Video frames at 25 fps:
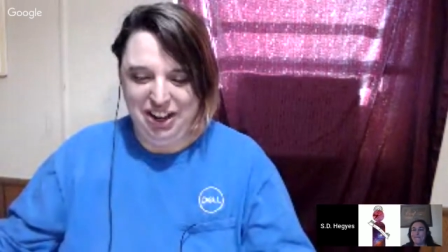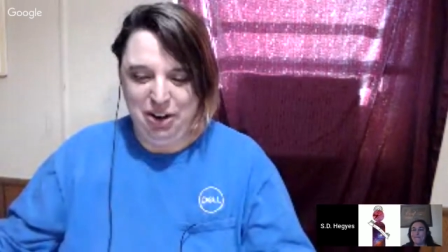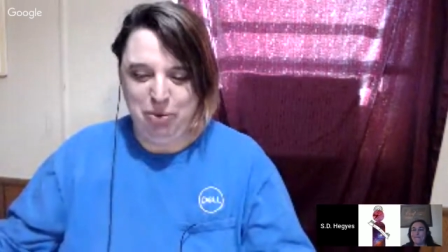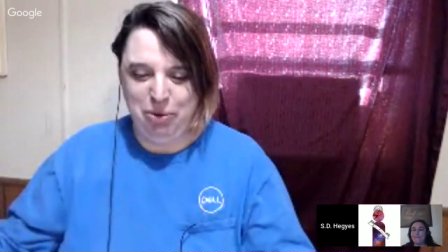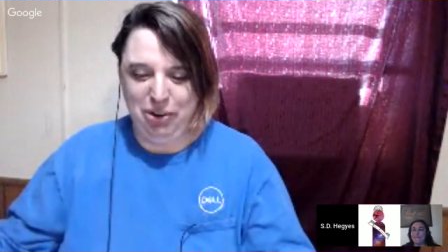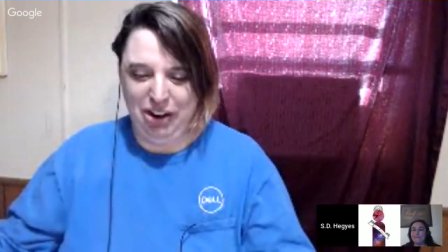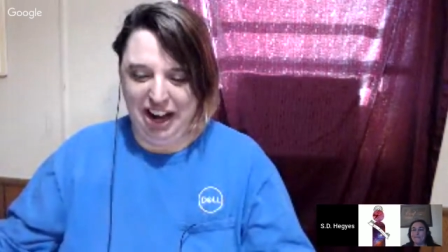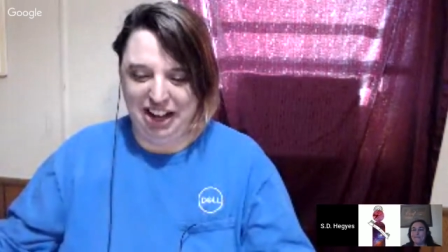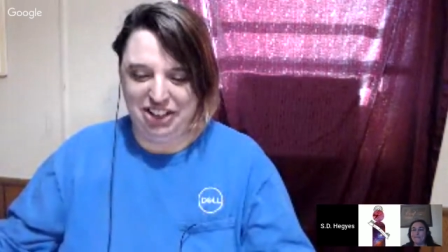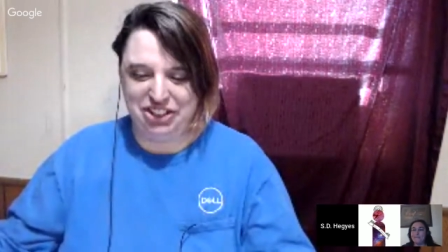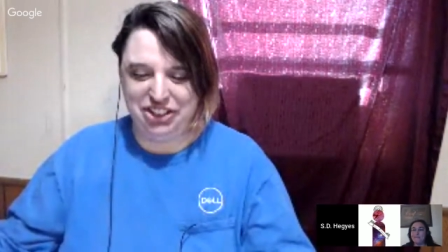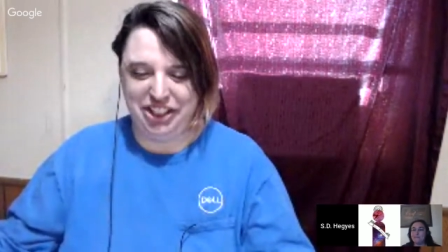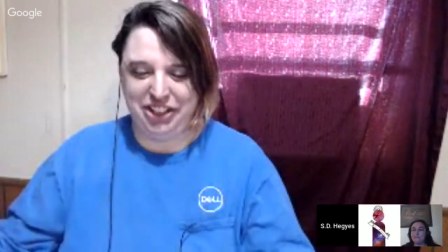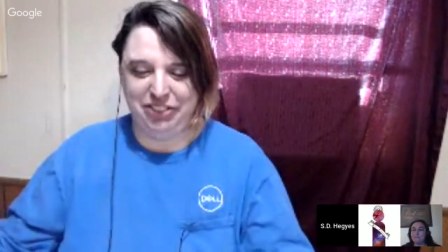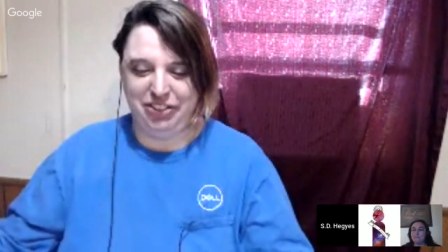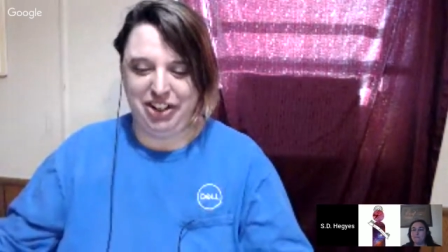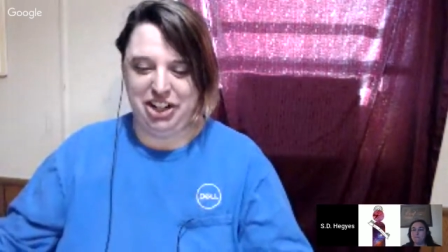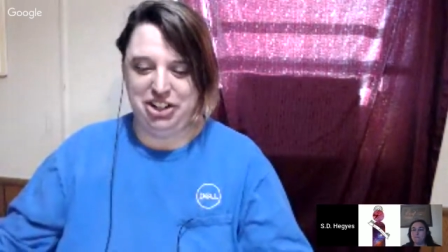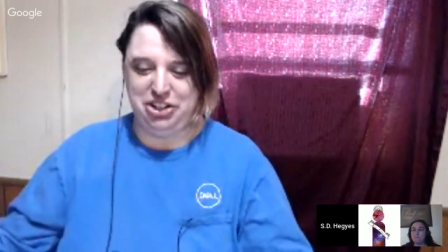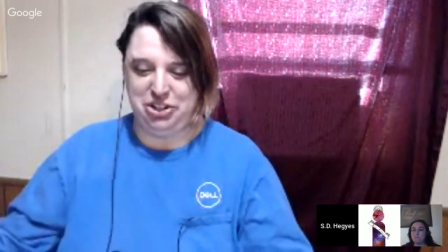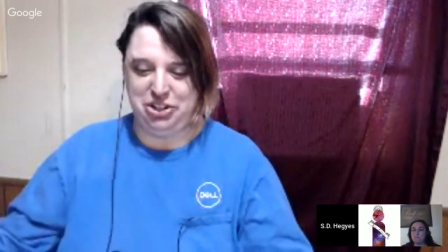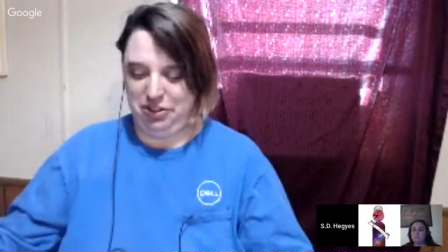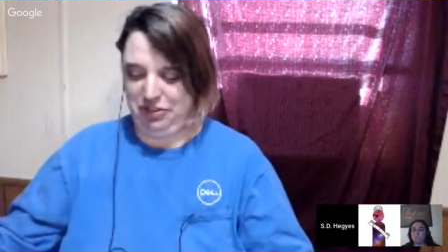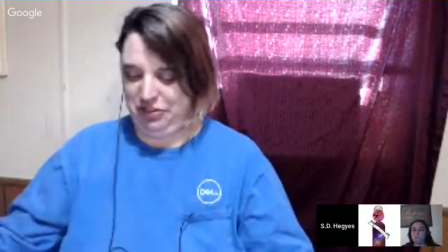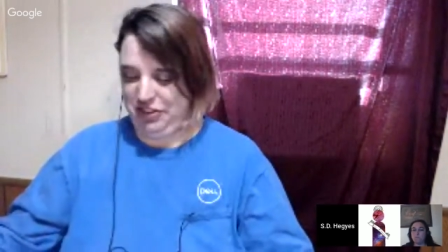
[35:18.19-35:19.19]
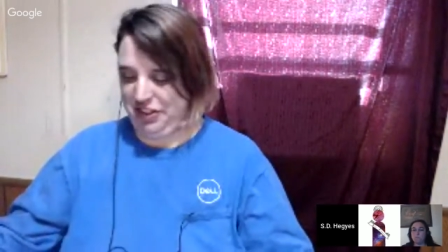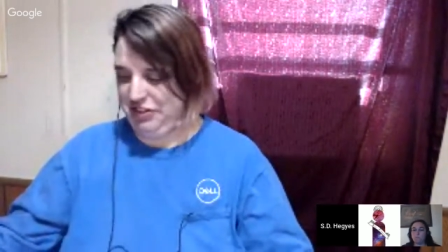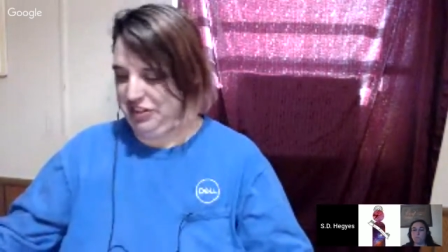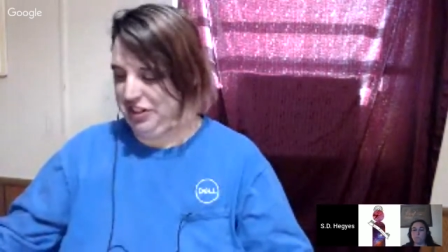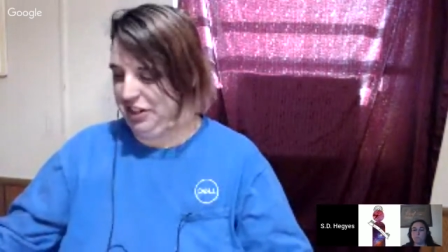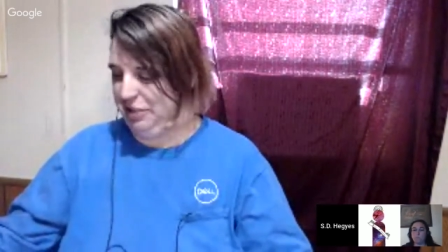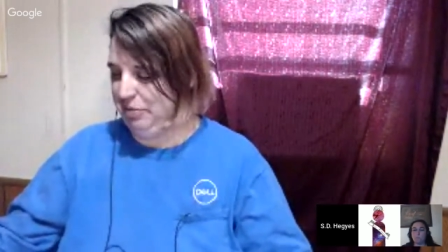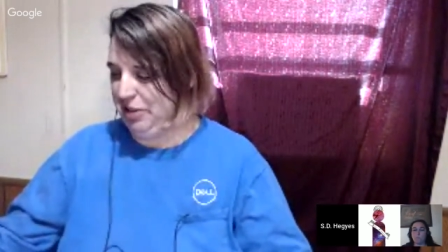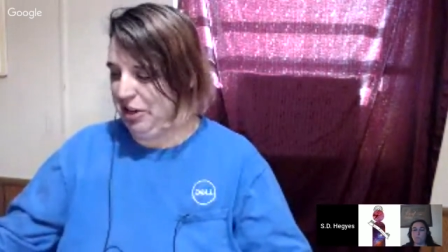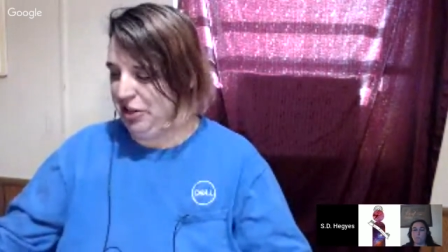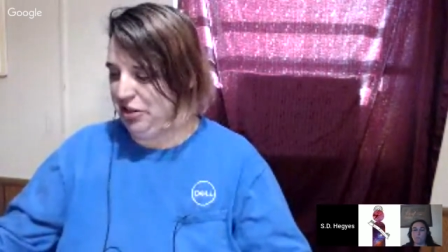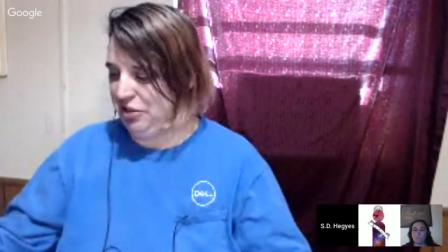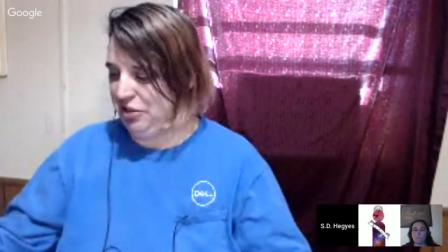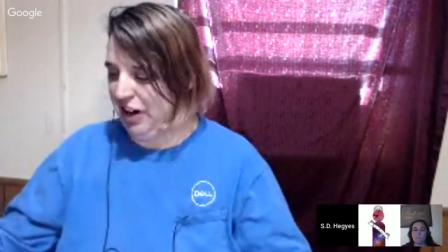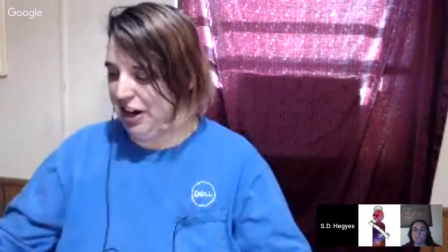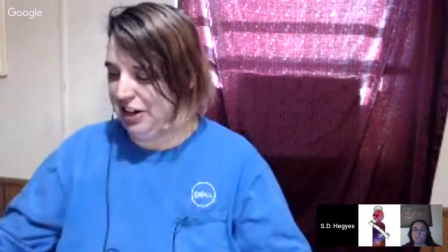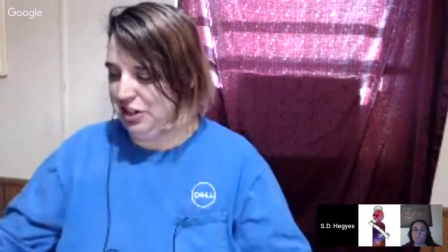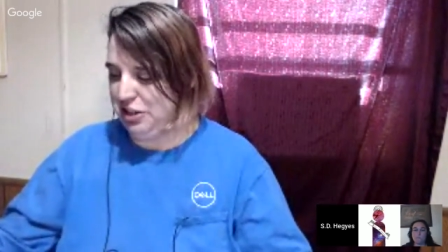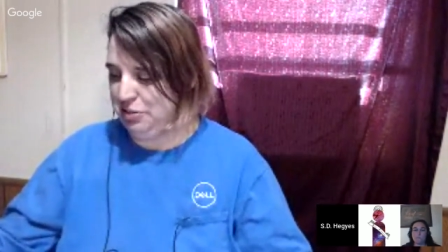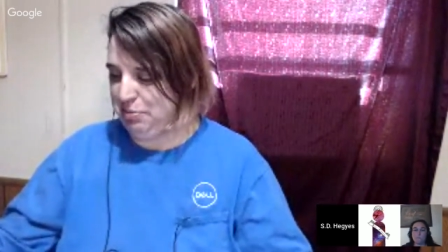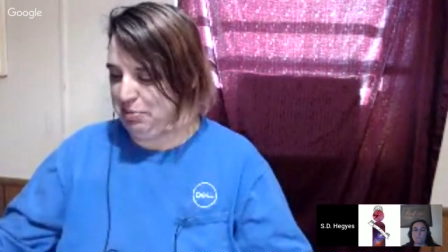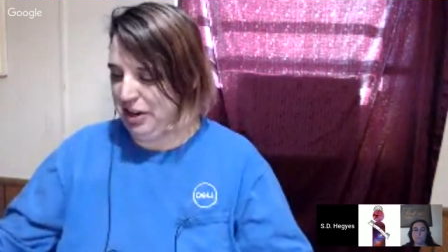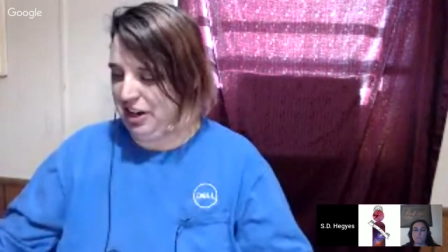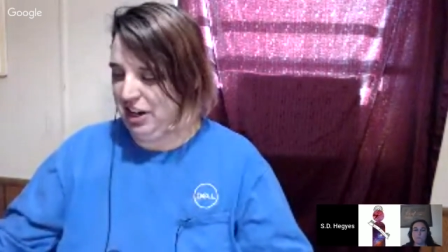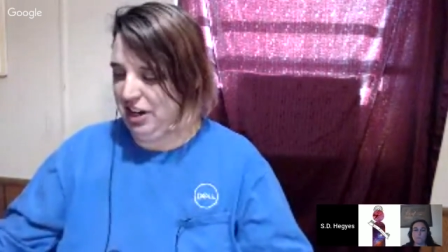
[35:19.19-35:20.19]
We're actually getting ready to do a 15-minute writing
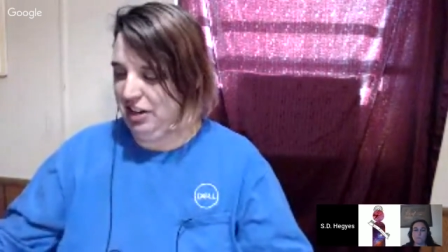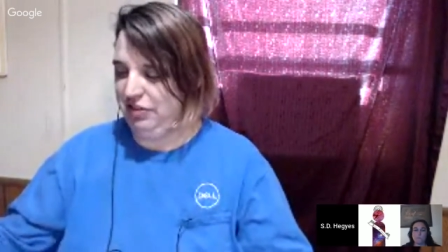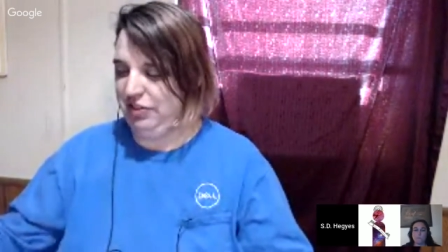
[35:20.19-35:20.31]
sprint.